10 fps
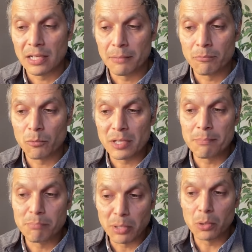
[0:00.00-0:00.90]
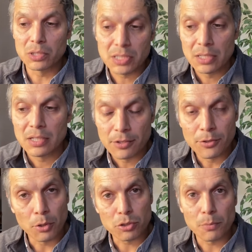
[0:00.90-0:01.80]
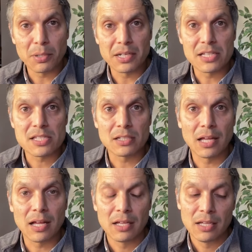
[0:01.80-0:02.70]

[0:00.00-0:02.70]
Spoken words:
rebuild Noto Peninsula,